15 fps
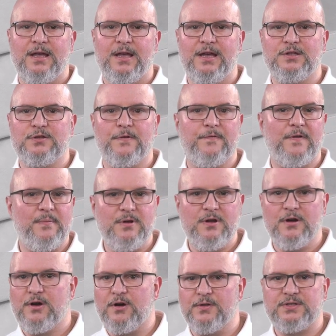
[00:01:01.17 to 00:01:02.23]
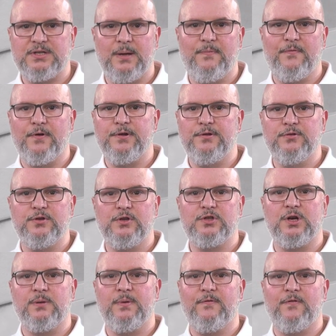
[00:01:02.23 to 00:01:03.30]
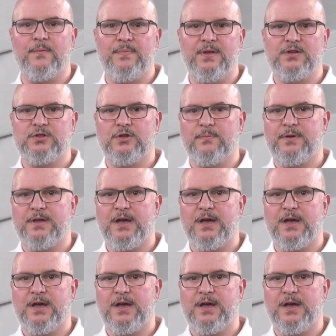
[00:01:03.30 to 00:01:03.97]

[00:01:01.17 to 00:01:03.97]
It's a familiar concept for users coming from desktop